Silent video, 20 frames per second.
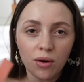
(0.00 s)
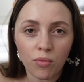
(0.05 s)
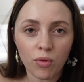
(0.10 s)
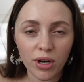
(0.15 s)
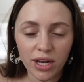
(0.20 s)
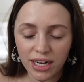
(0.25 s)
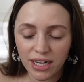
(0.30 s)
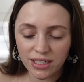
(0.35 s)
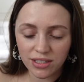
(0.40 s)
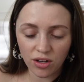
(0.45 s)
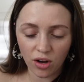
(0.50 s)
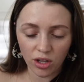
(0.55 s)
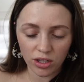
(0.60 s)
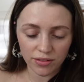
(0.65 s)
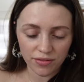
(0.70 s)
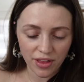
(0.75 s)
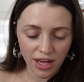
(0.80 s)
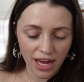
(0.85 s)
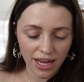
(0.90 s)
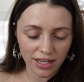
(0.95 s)
we'll get into all
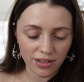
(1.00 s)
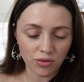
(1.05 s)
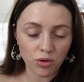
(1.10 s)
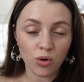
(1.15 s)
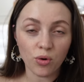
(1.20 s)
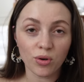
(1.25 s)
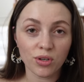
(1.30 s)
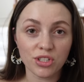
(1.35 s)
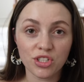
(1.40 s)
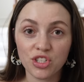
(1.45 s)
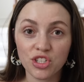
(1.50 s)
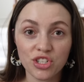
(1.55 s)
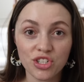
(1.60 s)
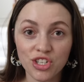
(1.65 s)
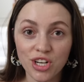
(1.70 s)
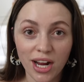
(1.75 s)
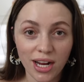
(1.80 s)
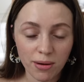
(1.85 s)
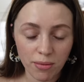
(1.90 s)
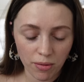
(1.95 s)
of that, and of course, just
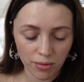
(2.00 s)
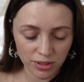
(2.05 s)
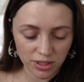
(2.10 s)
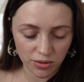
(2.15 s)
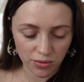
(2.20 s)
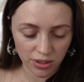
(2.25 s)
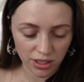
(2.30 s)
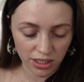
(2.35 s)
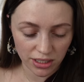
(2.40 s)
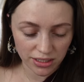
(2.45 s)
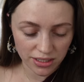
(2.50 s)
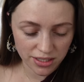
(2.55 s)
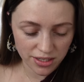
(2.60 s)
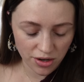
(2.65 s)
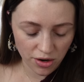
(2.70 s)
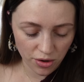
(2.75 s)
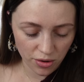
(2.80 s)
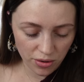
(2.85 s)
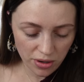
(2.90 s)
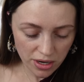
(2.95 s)
chat about what's going on.
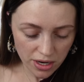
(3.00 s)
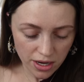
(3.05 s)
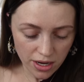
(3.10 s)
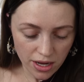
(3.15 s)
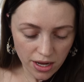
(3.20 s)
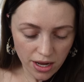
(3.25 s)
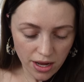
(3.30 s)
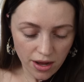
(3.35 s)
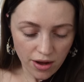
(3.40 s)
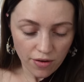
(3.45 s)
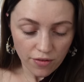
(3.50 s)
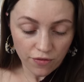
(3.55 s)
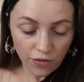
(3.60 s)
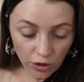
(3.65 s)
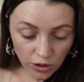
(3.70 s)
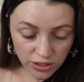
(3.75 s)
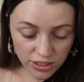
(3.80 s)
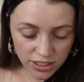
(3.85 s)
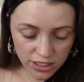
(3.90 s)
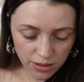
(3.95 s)
So
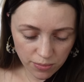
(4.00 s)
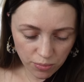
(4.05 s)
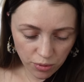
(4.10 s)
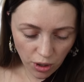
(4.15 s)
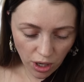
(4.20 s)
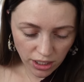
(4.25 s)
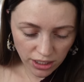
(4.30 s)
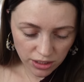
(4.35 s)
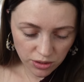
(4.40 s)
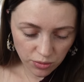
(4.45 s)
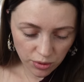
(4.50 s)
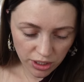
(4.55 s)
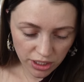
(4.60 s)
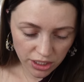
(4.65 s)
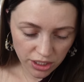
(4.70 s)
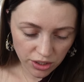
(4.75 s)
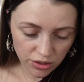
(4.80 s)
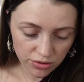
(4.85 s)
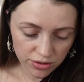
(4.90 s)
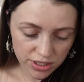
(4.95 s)
first product we're gonna
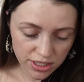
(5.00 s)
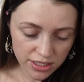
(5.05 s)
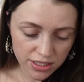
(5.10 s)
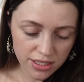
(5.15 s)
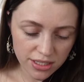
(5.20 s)
use, this